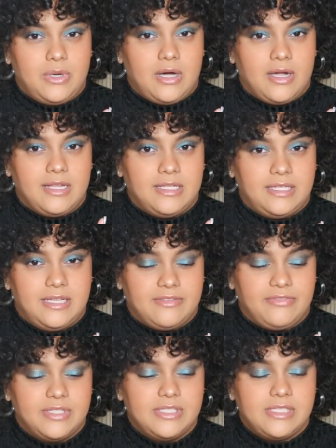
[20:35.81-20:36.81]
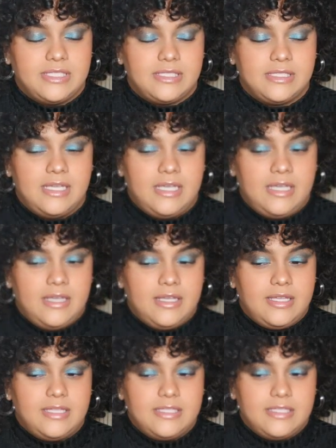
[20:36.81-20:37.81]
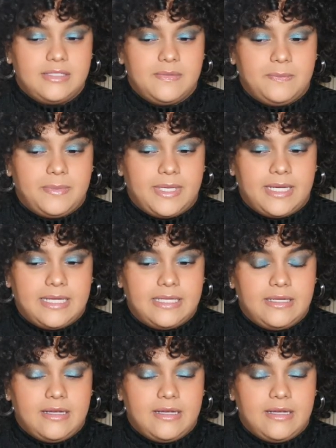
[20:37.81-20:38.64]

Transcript: are and the difference is. But